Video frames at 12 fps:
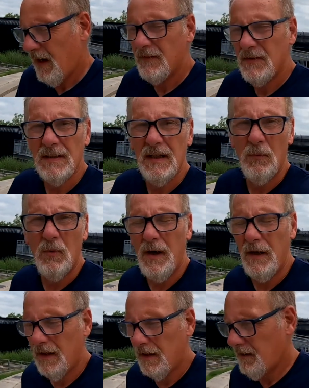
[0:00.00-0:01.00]
I've seen
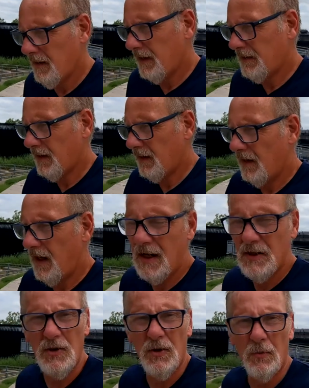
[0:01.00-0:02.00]
one at the
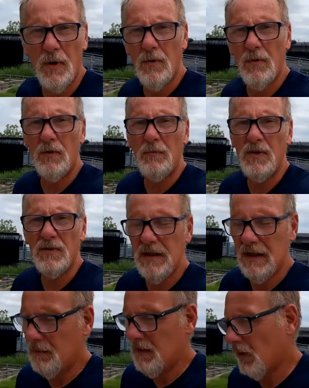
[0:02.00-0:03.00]
National Railroad
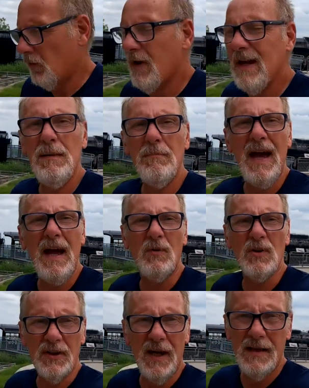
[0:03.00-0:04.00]
Museum in Green Bay,
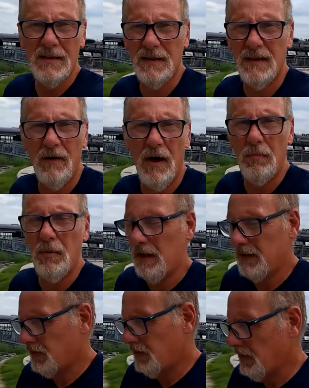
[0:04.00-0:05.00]
Wisconsin, of all
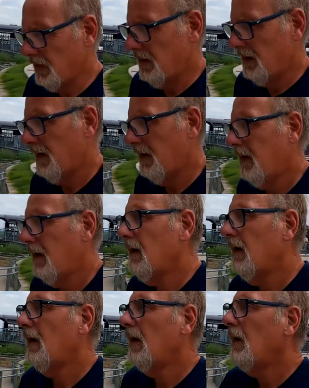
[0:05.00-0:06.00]
places.
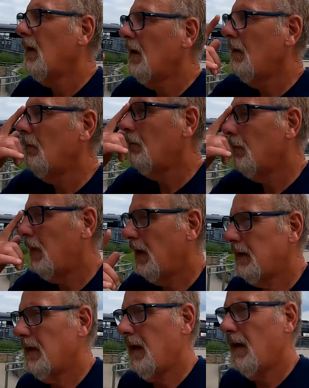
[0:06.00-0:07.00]

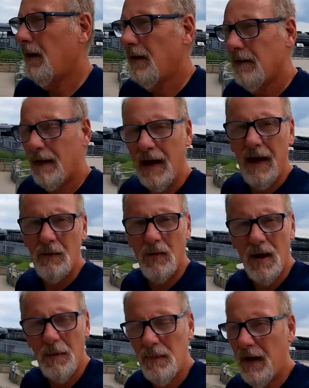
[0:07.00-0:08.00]
But they had
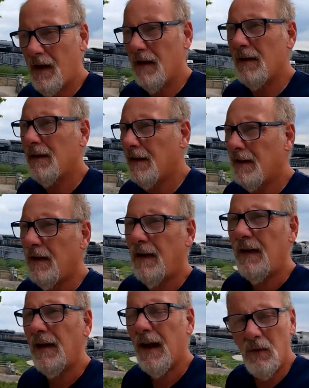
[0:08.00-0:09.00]
one up there.
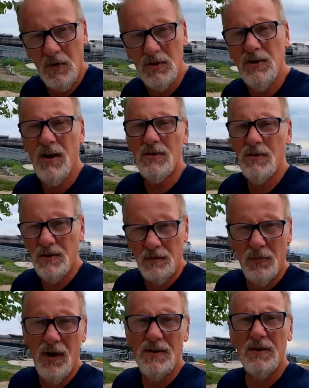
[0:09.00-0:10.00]
It was just as
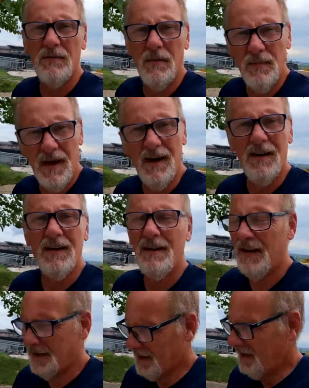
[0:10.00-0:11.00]
impressive up there
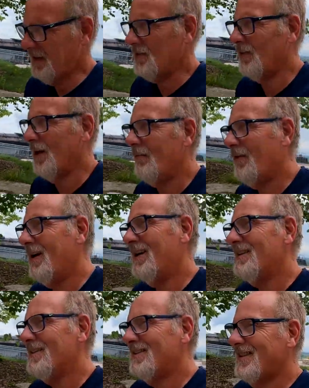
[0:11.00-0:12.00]
as this one
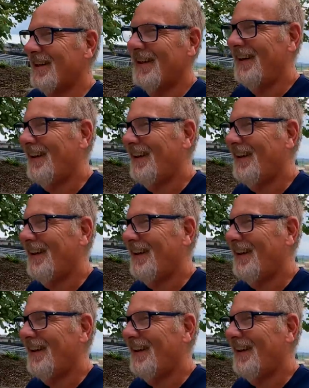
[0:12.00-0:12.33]
was.